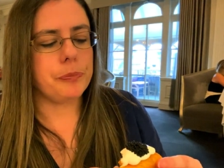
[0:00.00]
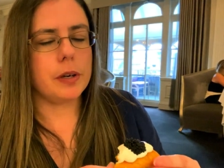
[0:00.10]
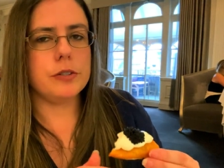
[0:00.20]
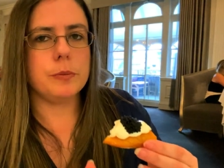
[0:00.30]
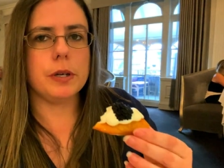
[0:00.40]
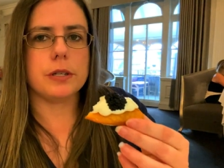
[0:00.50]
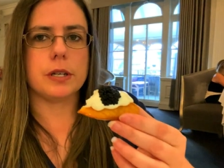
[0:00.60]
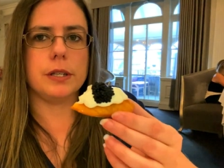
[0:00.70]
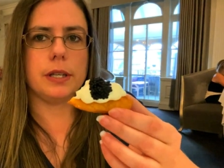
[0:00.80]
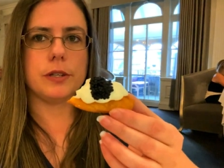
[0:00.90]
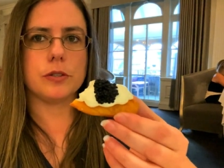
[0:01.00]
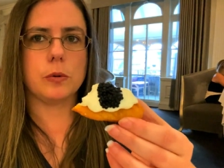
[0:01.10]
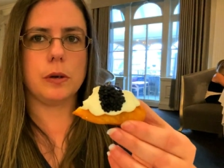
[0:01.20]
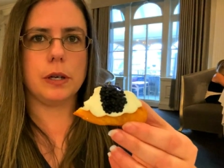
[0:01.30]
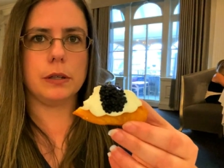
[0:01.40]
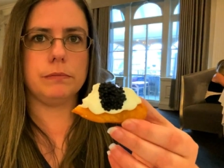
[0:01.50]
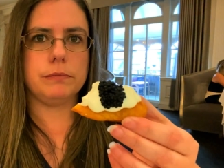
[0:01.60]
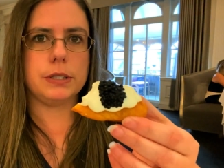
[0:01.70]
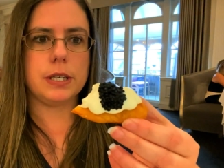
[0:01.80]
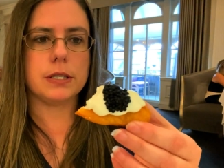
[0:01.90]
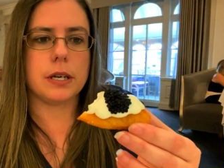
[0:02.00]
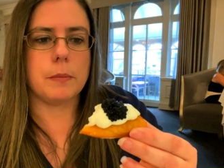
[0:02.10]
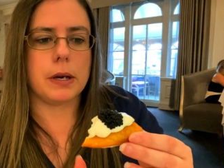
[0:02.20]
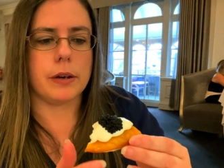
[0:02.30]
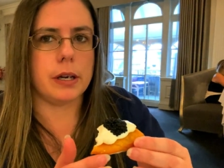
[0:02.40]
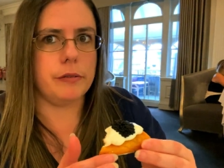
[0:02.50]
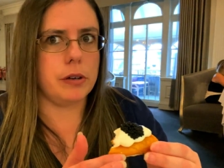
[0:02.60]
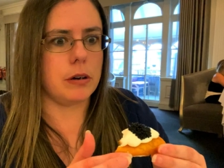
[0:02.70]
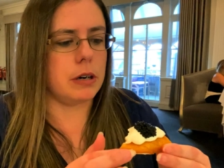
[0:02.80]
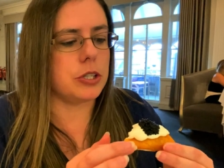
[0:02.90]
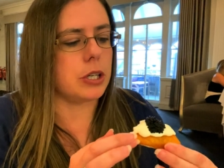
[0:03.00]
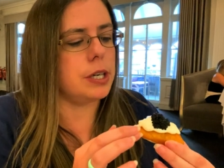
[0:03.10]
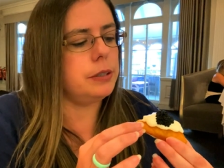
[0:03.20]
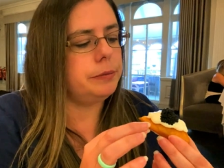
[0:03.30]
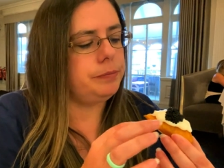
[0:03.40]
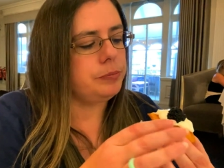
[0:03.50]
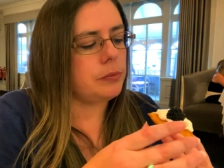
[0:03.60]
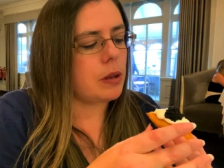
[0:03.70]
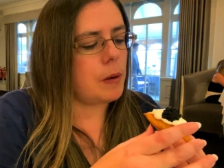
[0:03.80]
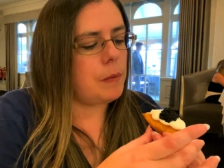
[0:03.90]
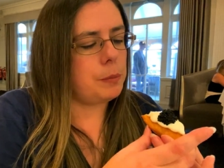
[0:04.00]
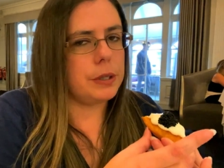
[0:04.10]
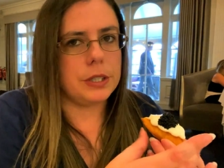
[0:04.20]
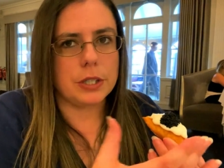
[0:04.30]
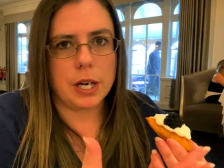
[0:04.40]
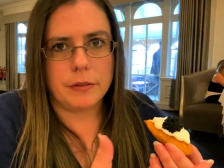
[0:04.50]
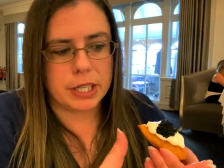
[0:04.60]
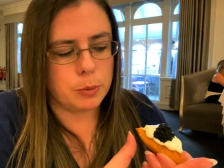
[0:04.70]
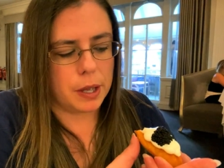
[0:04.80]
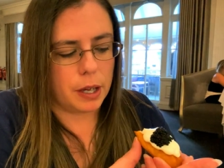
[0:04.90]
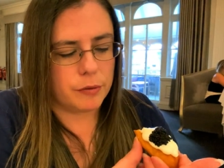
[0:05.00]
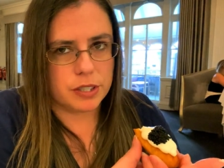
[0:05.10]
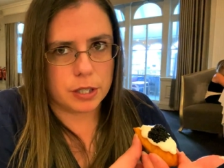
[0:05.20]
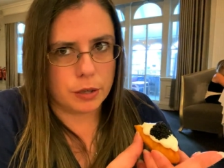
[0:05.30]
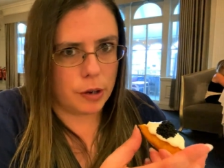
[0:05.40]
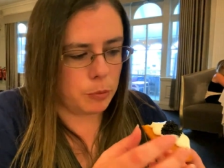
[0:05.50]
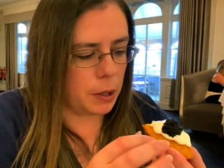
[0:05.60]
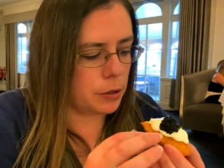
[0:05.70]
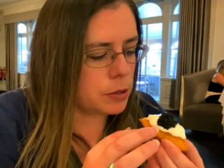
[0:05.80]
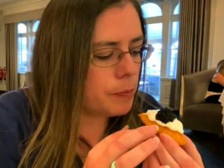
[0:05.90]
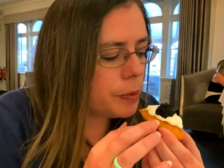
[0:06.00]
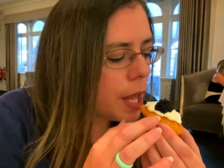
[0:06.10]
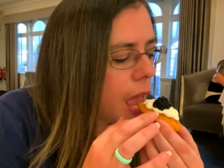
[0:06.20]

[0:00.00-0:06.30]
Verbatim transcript: And to be honest, I think that's quite a decent amount of caviar actually but you'd kind of expect that for £65.